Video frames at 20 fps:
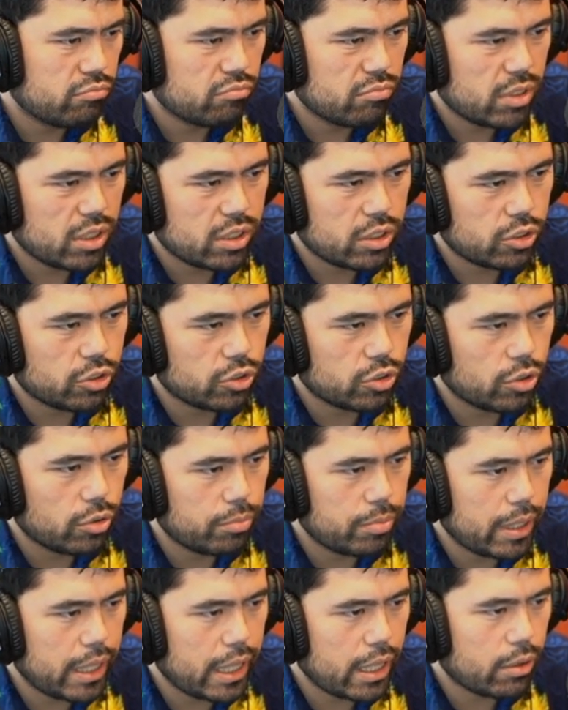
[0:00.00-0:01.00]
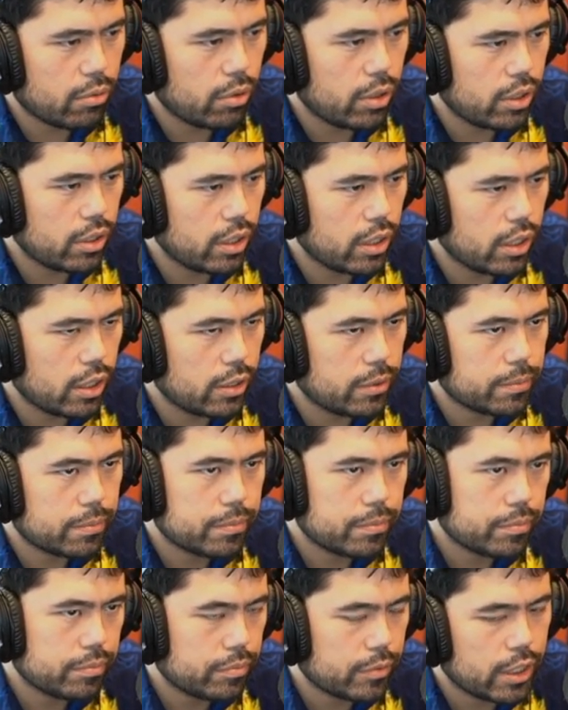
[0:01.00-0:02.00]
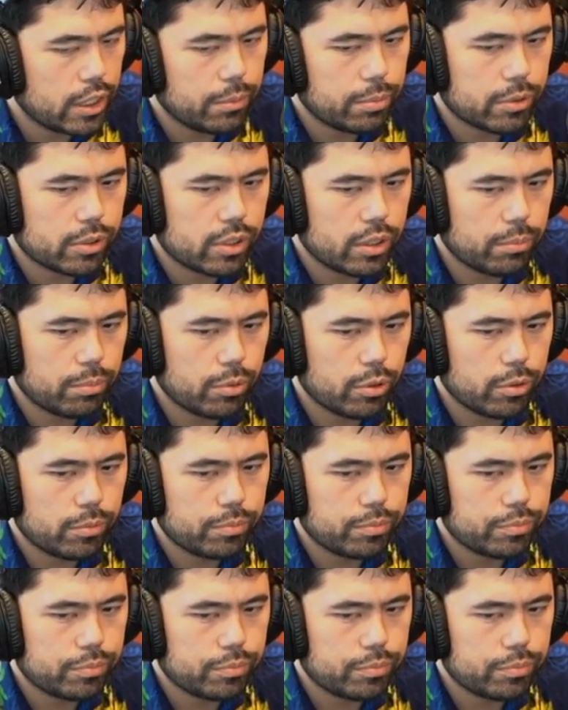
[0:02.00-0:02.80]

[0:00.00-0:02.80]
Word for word: guess I just go back. Why not? Keep it simple.